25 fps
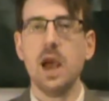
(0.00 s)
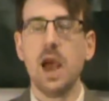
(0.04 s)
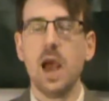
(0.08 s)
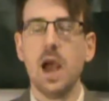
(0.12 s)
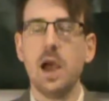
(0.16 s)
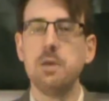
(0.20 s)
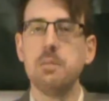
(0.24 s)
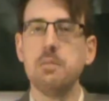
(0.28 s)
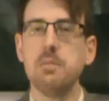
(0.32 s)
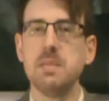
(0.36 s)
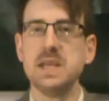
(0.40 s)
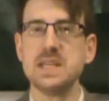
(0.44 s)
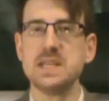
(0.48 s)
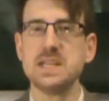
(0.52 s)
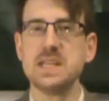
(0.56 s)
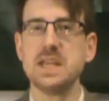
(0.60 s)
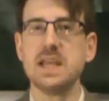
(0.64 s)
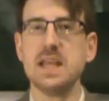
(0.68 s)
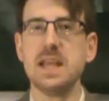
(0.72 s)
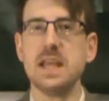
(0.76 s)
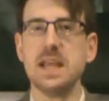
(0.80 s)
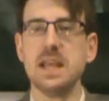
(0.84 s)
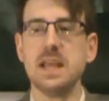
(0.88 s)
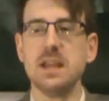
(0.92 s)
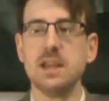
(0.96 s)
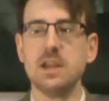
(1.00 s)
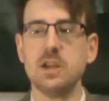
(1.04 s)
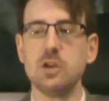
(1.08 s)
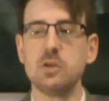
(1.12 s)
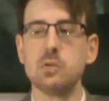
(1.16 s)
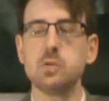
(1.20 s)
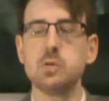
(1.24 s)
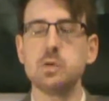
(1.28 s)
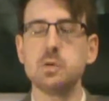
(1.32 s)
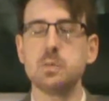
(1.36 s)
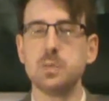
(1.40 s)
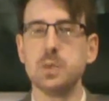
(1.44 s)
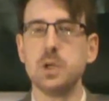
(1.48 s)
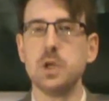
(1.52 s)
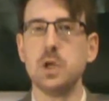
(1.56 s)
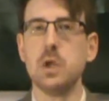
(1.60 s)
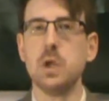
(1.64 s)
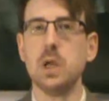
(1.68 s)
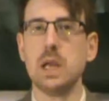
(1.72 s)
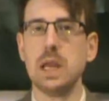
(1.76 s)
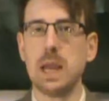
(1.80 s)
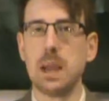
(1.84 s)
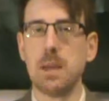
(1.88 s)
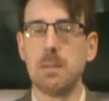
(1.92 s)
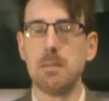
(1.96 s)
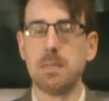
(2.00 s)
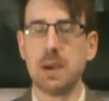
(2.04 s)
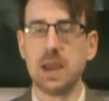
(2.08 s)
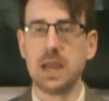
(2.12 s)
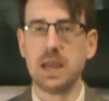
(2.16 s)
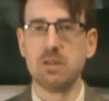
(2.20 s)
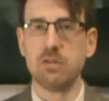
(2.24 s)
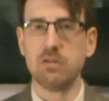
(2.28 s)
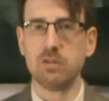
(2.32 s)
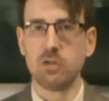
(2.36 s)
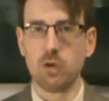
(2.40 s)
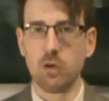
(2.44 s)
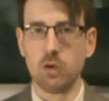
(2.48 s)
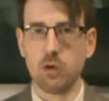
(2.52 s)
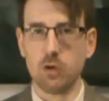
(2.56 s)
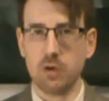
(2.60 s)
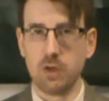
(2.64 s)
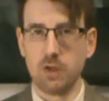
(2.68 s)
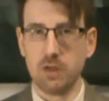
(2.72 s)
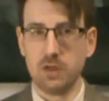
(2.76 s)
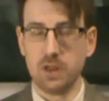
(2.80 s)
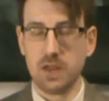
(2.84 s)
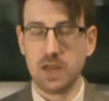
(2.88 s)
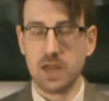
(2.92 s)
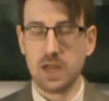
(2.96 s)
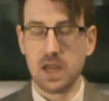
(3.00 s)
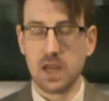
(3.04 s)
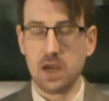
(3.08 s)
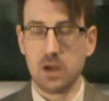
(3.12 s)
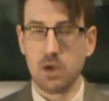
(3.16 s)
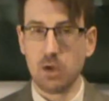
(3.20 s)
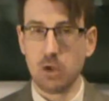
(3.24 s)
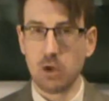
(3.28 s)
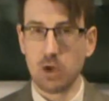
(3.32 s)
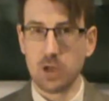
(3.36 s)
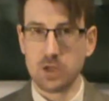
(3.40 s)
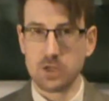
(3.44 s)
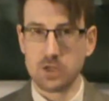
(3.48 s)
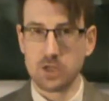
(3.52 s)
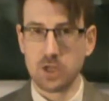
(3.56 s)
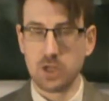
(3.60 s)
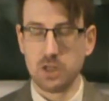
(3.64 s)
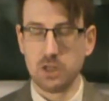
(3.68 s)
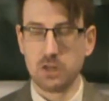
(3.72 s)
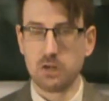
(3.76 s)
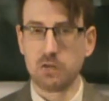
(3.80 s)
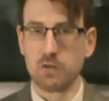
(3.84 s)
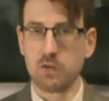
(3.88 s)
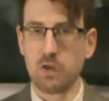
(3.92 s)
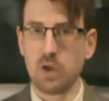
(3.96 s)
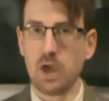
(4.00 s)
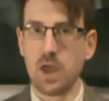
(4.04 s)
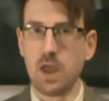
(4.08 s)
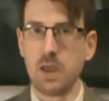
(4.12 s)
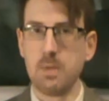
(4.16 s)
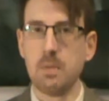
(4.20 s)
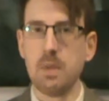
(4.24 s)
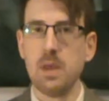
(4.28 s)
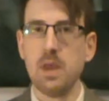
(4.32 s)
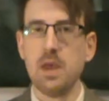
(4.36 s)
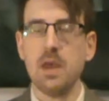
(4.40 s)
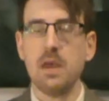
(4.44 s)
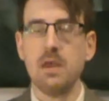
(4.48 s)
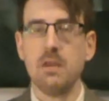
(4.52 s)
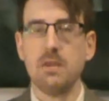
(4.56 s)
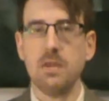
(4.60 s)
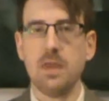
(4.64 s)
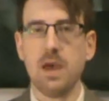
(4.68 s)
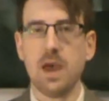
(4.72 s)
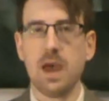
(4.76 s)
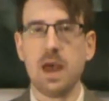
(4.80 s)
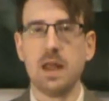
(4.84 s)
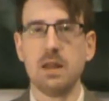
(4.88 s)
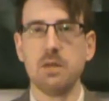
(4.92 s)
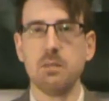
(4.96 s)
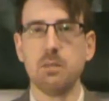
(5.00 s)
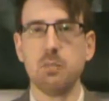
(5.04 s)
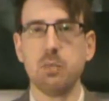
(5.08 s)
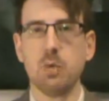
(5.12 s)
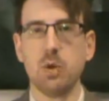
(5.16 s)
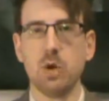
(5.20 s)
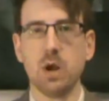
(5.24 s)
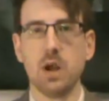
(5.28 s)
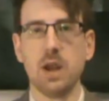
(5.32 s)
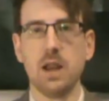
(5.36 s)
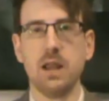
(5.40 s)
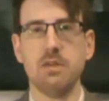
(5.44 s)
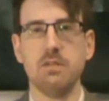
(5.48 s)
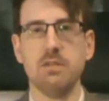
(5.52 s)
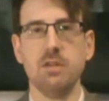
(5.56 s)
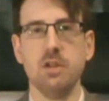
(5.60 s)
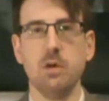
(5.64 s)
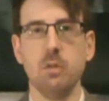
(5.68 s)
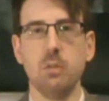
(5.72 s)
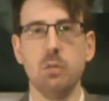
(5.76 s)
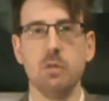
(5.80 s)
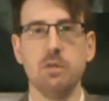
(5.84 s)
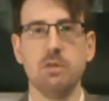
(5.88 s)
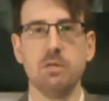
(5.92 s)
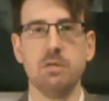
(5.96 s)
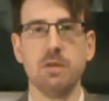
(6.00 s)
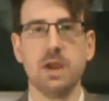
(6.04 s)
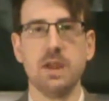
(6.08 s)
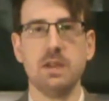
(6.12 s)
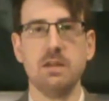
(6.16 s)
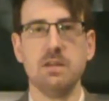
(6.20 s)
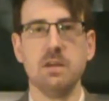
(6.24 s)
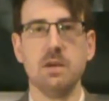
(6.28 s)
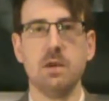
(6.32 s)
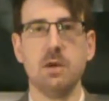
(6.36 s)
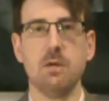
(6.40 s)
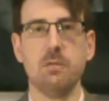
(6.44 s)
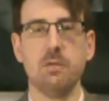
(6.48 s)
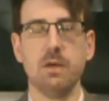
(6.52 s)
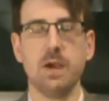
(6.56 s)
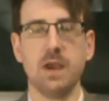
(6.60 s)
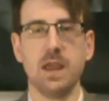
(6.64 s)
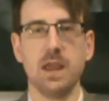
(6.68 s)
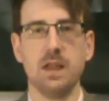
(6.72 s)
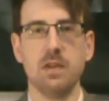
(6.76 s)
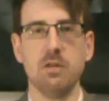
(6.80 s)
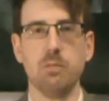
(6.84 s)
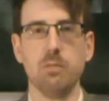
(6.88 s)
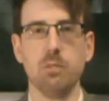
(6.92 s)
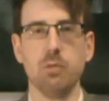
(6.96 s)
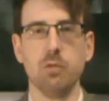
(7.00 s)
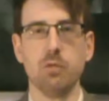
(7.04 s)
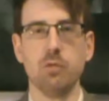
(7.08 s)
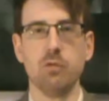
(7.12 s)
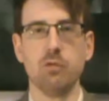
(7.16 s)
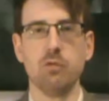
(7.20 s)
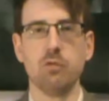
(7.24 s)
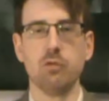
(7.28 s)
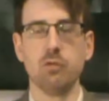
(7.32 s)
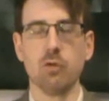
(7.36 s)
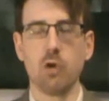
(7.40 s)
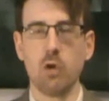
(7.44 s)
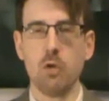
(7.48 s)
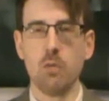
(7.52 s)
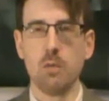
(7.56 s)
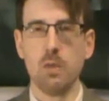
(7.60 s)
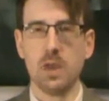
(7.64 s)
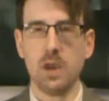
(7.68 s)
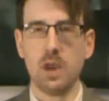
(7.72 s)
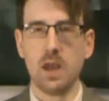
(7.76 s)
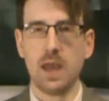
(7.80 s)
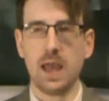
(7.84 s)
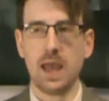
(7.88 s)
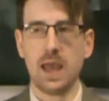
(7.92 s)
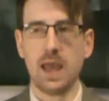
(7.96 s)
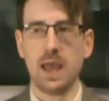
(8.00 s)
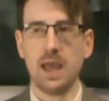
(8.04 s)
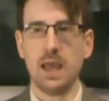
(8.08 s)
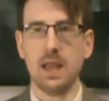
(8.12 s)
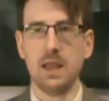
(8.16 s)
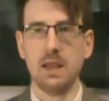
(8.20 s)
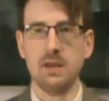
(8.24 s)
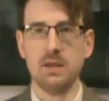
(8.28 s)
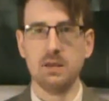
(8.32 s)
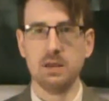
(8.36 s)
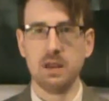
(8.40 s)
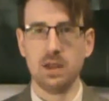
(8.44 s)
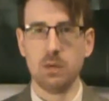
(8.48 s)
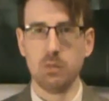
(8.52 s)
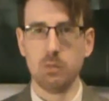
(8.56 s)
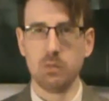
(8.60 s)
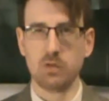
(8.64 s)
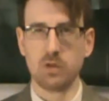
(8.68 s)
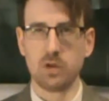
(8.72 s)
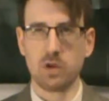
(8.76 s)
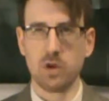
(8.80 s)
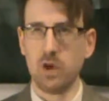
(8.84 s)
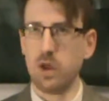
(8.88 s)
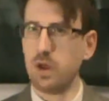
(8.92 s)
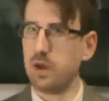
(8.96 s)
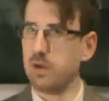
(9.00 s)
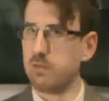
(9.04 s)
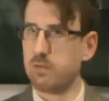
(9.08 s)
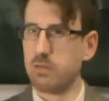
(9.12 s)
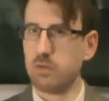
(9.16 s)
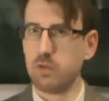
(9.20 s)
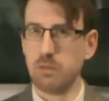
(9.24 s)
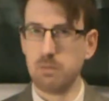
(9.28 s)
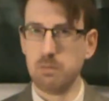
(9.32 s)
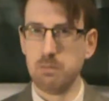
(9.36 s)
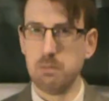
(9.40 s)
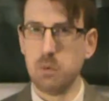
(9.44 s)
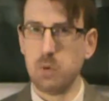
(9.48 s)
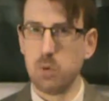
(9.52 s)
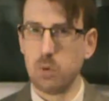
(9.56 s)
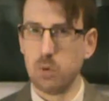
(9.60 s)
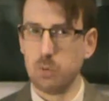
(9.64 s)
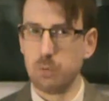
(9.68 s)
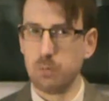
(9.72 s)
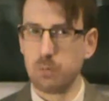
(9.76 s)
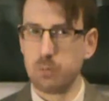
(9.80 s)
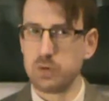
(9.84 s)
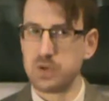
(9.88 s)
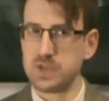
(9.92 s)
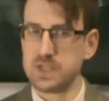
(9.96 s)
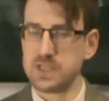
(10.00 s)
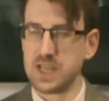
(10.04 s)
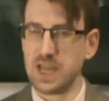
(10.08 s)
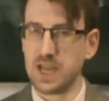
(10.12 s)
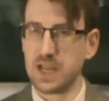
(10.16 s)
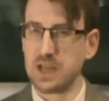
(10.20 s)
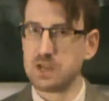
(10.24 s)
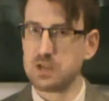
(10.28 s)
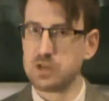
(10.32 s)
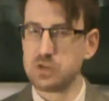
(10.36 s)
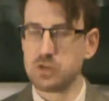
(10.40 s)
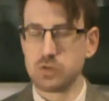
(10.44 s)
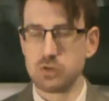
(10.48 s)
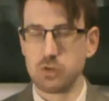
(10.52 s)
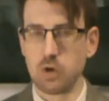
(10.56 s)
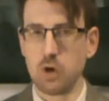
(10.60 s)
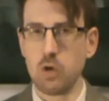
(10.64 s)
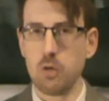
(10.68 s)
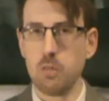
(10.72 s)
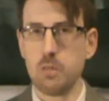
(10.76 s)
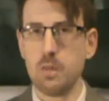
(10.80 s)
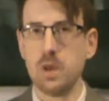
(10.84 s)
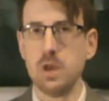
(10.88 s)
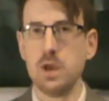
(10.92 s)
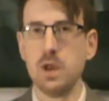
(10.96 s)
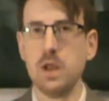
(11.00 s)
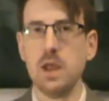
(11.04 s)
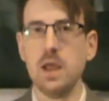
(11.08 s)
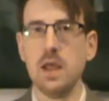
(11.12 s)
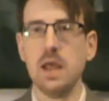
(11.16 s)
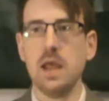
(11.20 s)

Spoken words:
Admittedly, this was purely based on the knowledge at the time that Brock Lesnar was facing off against Braun Strowman, and it was kind of to more protect Strowman.